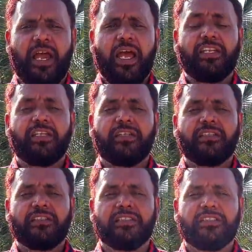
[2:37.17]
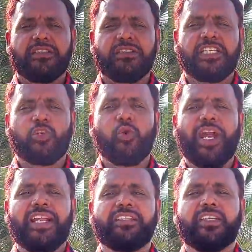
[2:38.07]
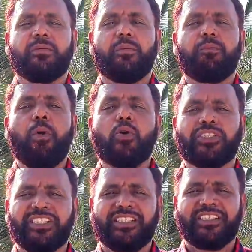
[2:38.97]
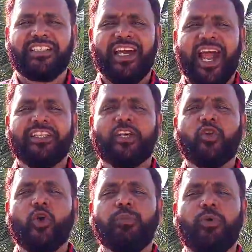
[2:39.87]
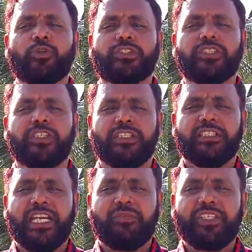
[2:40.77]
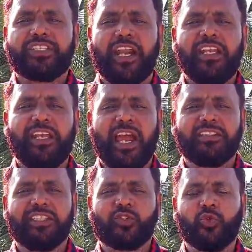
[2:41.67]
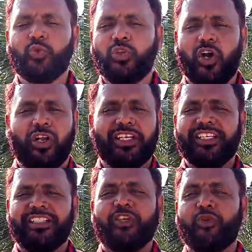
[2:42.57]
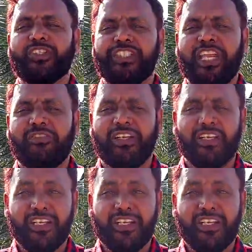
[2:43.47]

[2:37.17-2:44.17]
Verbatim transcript: and just look at the books and the notebooks that we study at the school, college and the university level.